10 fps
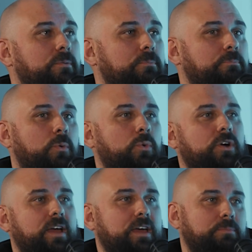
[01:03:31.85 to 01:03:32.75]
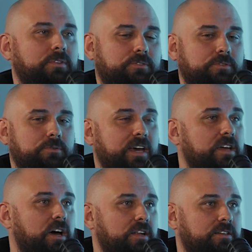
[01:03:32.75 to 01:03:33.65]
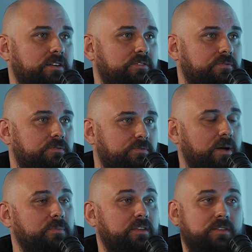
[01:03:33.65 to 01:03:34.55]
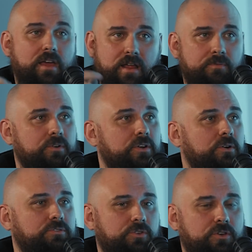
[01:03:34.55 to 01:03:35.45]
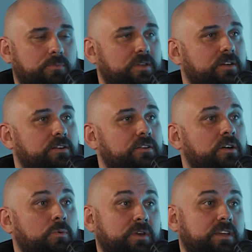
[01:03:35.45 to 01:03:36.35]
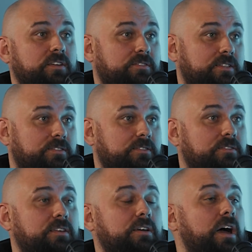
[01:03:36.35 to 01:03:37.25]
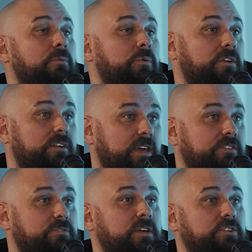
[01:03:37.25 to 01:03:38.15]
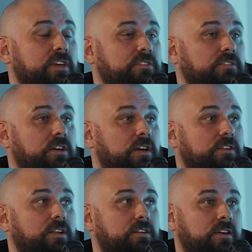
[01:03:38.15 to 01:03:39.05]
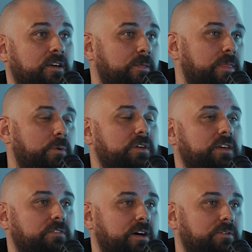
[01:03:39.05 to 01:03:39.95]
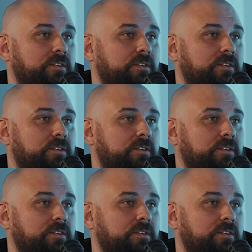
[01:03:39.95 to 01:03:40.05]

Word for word: But we're able to get content from these, and everyone knows you come in here, we need consistency and we want to get some educational content that we give out.